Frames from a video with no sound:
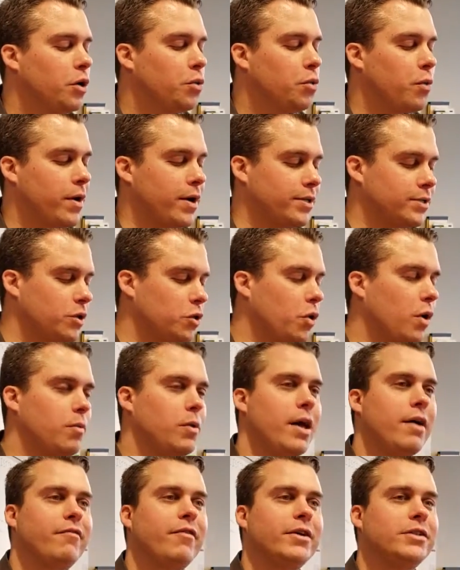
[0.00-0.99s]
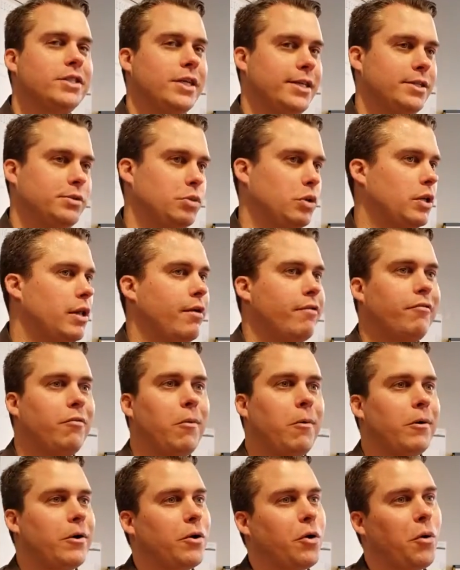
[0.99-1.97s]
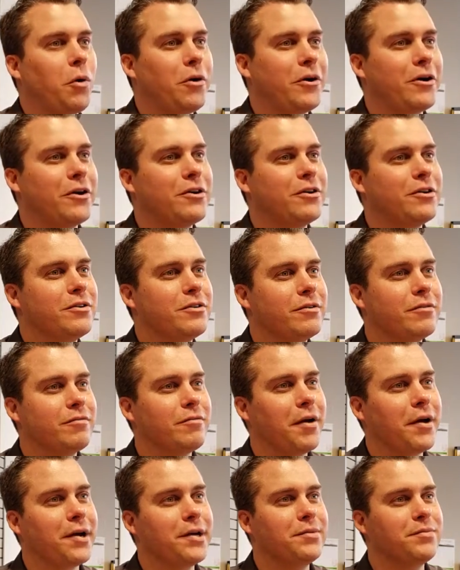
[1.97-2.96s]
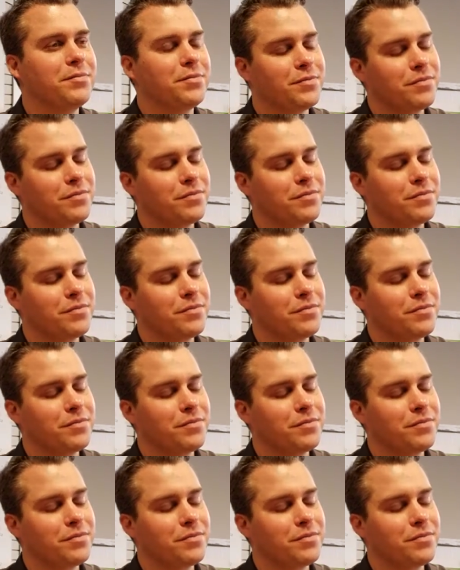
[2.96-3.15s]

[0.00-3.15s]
Whereas a normal FHA is more like four and a quarter, right?